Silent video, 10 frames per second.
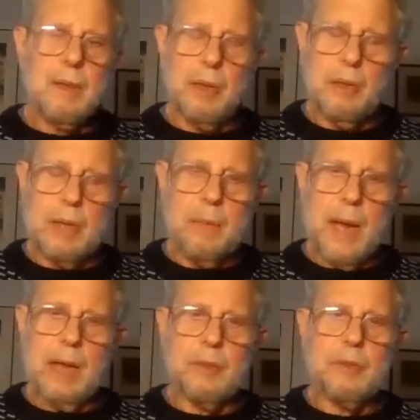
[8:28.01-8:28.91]
30
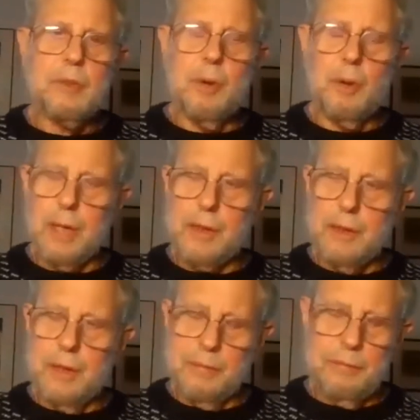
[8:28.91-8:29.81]
miles north
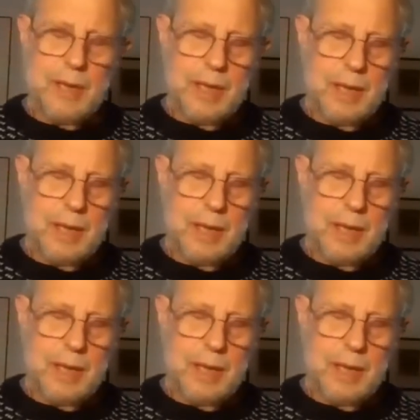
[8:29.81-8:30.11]
of